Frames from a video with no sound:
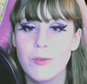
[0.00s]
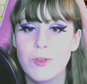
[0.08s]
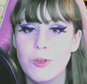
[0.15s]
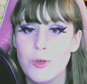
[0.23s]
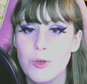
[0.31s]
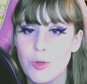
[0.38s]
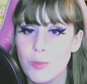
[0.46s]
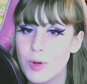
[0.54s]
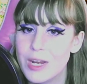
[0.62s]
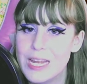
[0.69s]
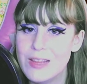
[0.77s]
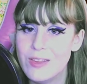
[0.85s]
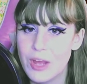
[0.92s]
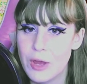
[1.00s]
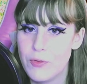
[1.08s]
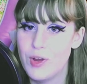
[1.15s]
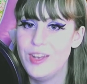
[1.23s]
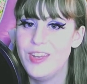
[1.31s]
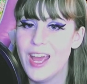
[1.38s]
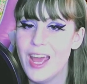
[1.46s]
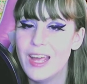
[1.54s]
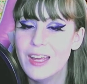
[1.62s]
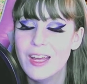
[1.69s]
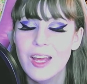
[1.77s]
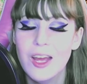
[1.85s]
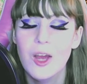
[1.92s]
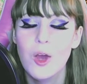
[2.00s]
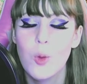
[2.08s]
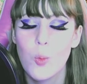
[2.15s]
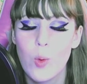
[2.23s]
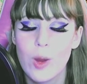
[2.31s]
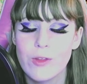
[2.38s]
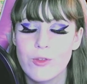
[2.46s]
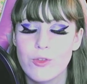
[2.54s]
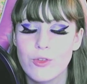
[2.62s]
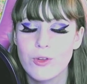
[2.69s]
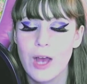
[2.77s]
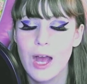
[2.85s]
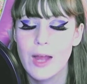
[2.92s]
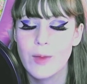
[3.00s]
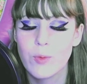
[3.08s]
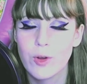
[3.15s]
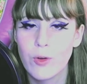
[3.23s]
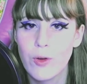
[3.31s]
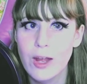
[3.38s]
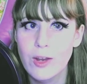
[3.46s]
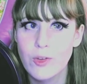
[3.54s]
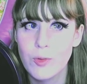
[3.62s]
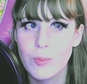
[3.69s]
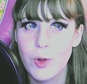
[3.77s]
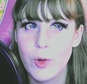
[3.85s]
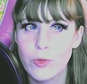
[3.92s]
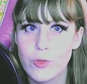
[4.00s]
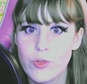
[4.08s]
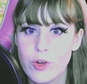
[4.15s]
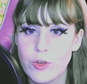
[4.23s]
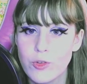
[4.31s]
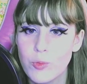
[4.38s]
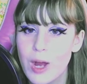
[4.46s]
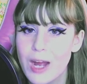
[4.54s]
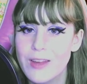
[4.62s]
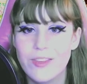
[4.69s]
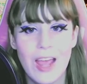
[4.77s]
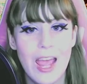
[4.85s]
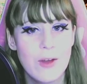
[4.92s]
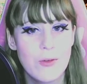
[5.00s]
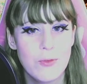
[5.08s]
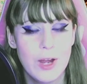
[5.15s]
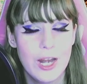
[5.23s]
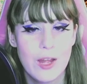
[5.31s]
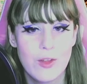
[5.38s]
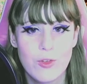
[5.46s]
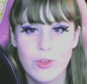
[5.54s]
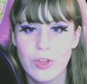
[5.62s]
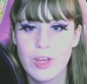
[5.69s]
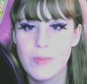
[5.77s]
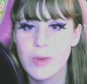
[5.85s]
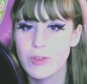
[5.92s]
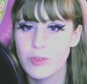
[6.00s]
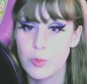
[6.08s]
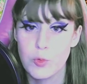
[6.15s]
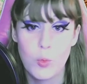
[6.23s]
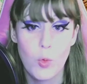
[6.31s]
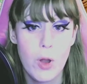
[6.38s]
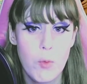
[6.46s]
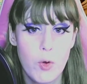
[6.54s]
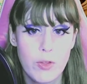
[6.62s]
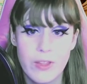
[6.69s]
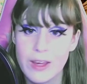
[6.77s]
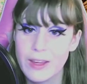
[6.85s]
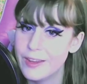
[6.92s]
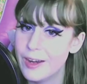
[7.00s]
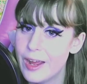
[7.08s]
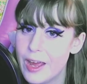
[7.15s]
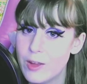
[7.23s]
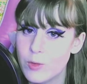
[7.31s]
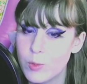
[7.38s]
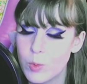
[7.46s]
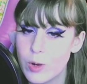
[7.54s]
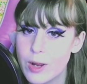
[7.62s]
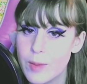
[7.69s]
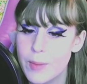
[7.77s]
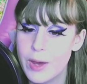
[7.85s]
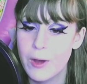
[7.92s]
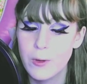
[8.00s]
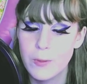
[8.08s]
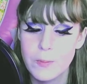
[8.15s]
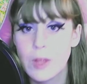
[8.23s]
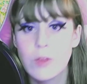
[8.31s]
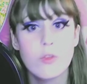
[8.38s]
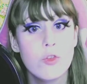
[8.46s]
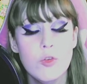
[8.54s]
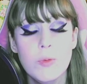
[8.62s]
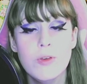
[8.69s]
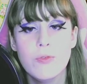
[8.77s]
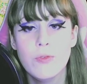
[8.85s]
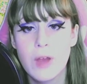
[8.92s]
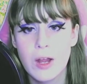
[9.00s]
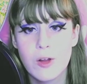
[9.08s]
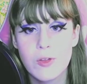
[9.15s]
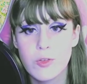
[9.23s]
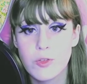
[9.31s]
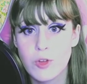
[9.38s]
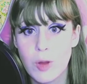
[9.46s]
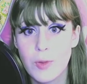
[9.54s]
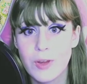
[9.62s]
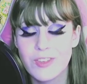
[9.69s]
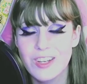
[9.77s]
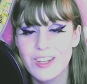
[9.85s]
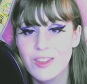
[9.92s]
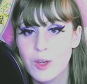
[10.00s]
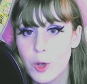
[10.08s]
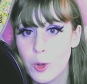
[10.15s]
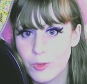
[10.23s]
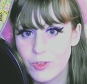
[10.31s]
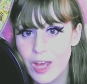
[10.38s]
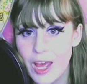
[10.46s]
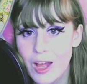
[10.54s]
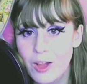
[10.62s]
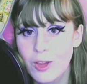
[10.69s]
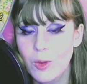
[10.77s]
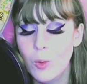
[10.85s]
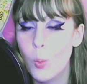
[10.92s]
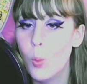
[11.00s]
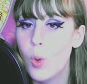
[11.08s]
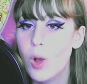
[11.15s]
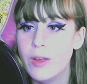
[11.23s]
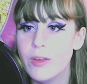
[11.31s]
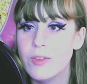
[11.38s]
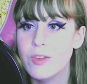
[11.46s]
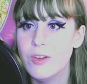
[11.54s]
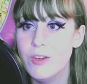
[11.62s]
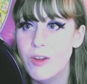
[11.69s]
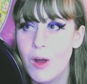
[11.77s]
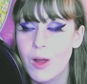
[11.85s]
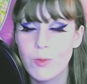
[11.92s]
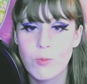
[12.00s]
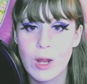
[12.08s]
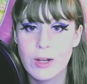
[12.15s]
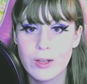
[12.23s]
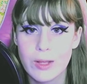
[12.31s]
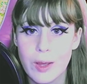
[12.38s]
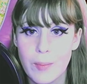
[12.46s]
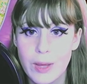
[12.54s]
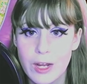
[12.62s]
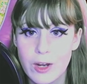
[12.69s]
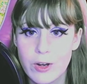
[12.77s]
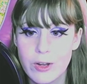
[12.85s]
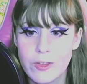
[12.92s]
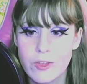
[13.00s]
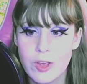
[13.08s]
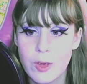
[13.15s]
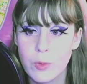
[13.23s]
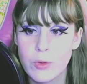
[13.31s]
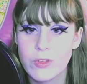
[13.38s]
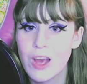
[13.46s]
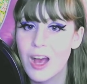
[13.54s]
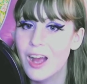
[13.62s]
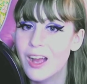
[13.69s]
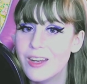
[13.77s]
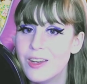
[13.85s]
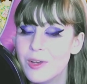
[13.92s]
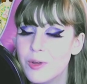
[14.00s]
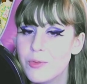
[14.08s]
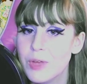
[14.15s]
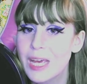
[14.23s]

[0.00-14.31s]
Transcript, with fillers: do Uber Eats every day, which I regret both stress-wise and financially, because it was one more thing that I had to worry about. To be fair, the Starbucks in the hotel was not readily apparent. It was kind of